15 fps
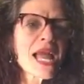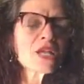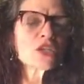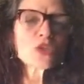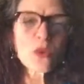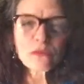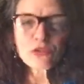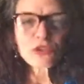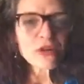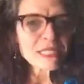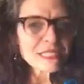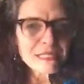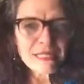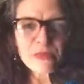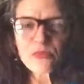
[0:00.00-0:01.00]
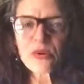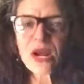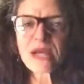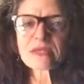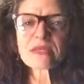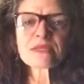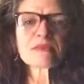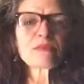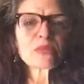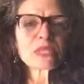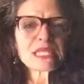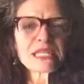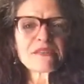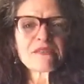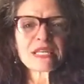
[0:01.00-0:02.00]
So I'm trusting the process and
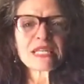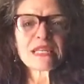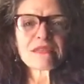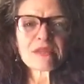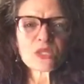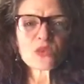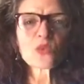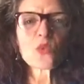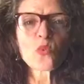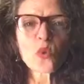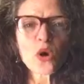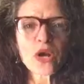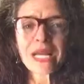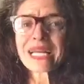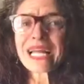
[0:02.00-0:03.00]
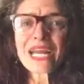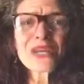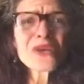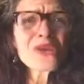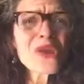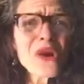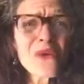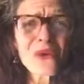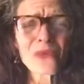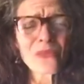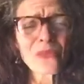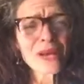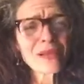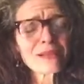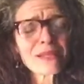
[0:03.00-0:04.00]
believing that this will work, and I know
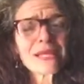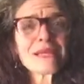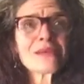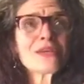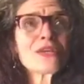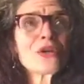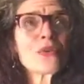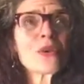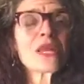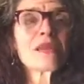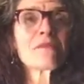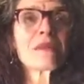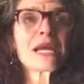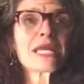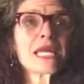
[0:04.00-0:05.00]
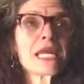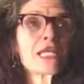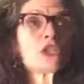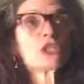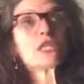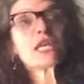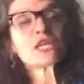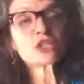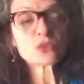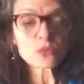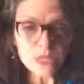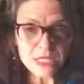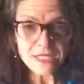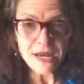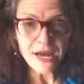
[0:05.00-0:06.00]
it will. And in my
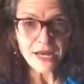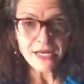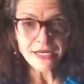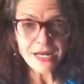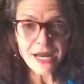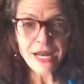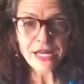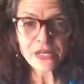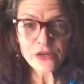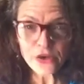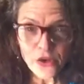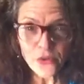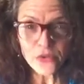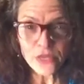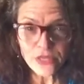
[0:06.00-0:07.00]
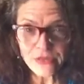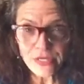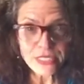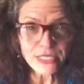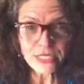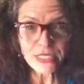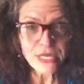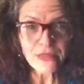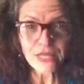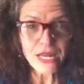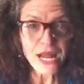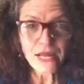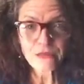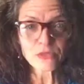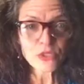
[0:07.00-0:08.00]
intellectual side, I know that that
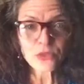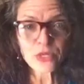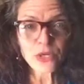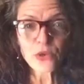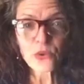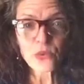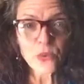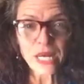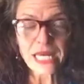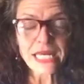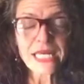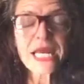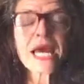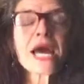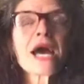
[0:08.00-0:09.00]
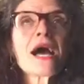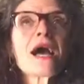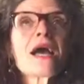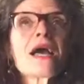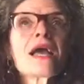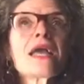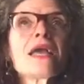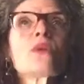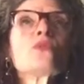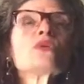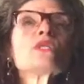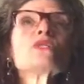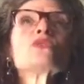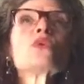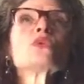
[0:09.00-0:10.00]
I'm doing great. It
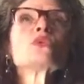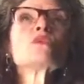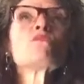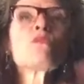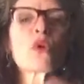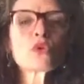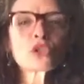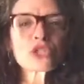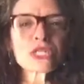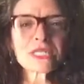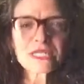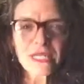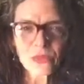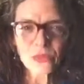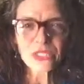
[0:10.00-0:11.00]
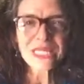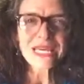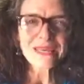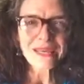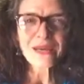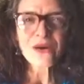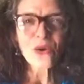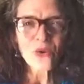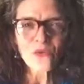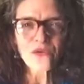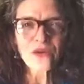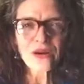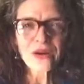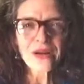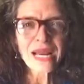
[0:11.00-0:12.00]
was those emotions that were taking
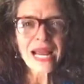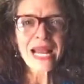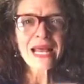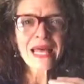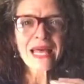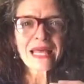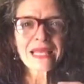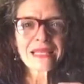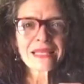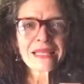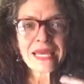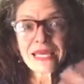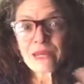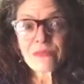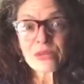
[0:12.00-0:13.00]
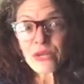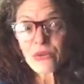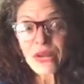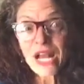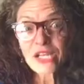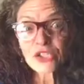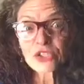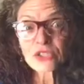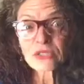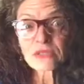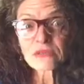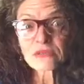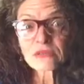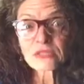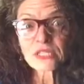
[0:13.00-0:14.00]
over, and they can be
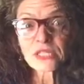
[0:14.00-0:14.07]
irrational,